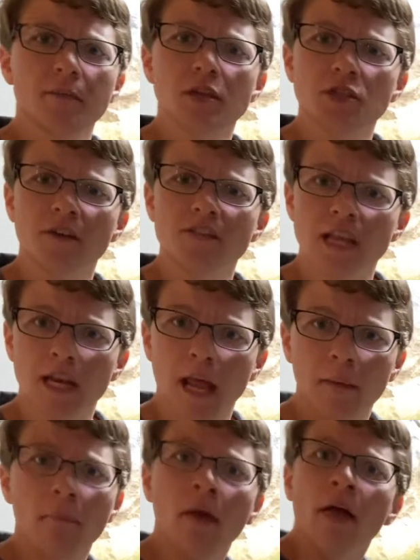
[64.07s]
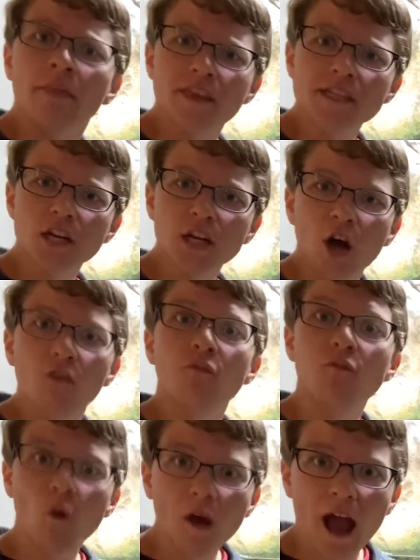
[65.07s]
not sure I've said a name, these are called
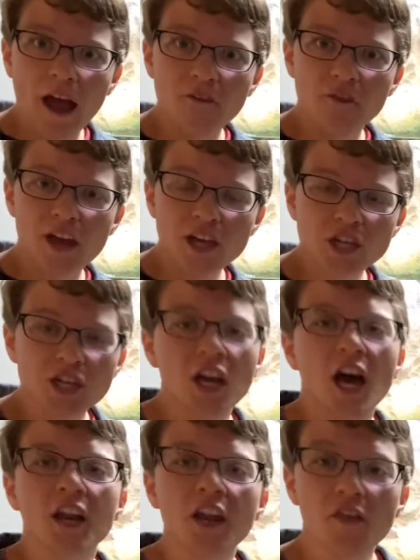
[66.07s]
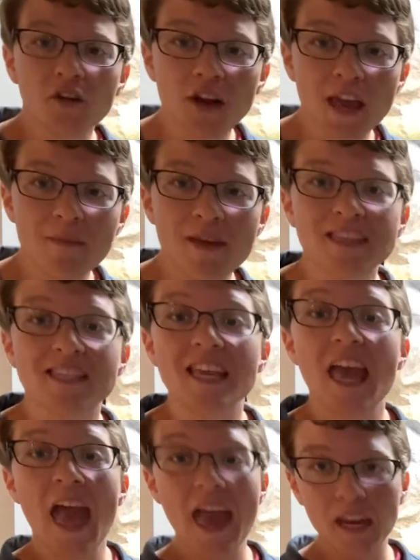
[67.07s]
four-eye fish. Another name is the
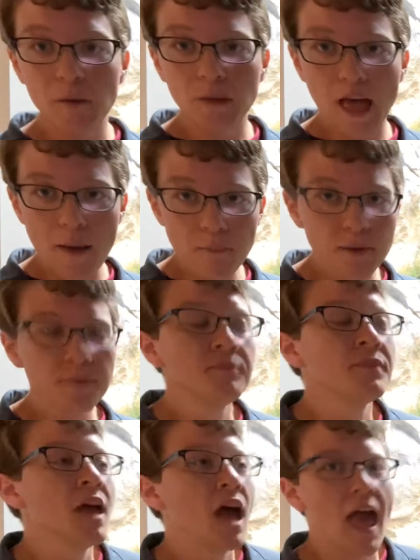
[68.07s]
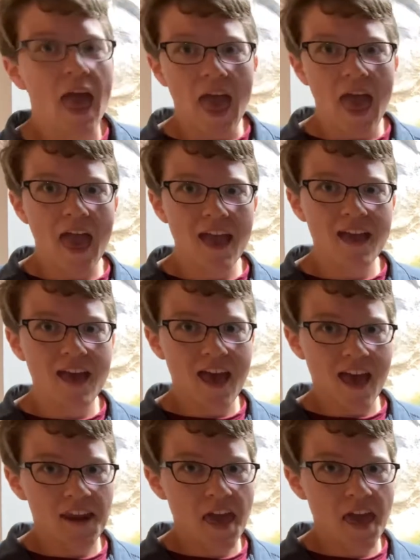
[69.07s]
anablep, A-N-A-B-L-E-P,